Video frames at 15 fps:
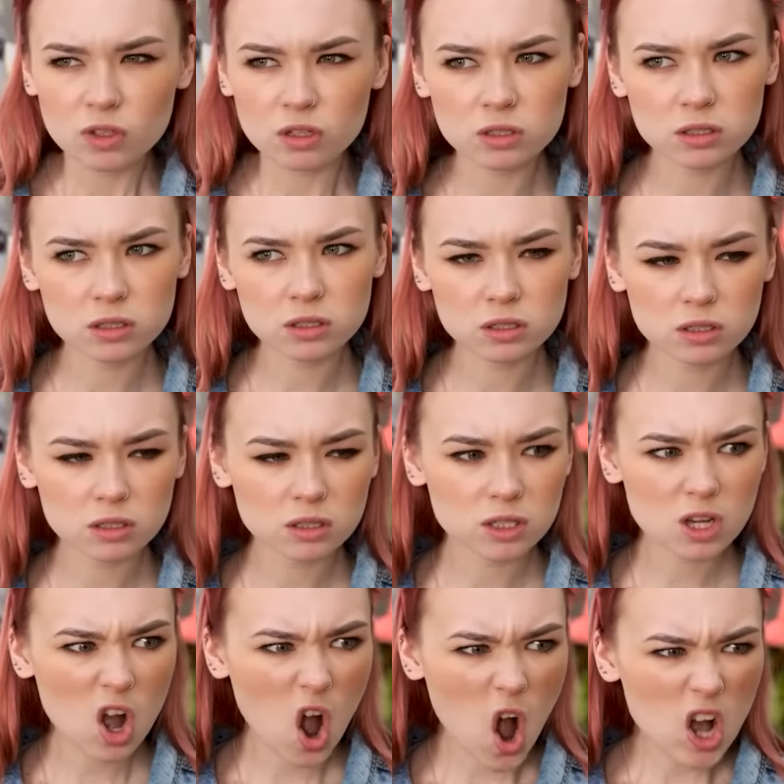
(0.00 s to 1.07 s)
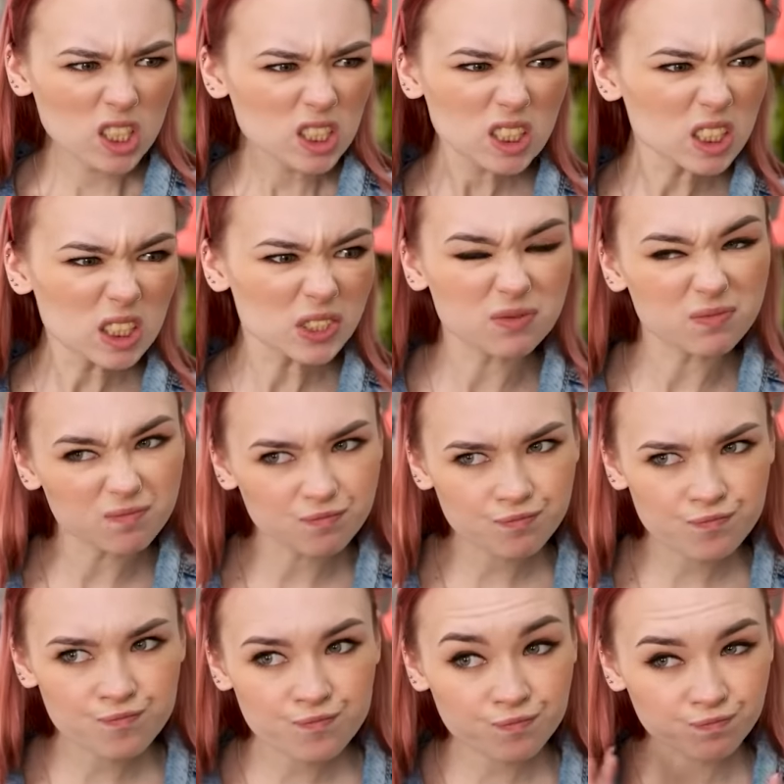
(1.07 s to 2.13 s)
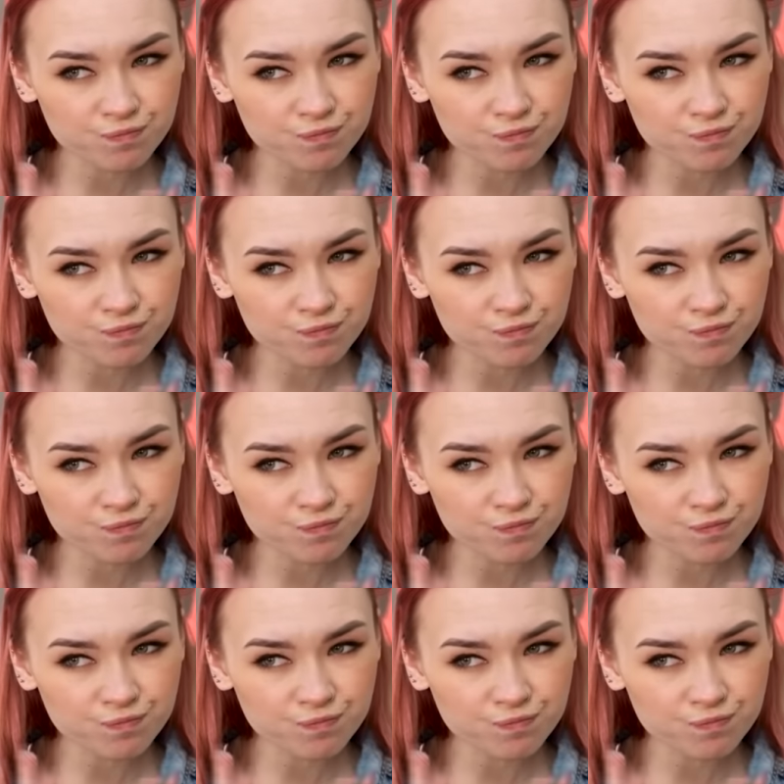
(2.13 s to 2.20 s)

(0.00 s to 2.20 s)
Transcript: She can't have a better doll than me.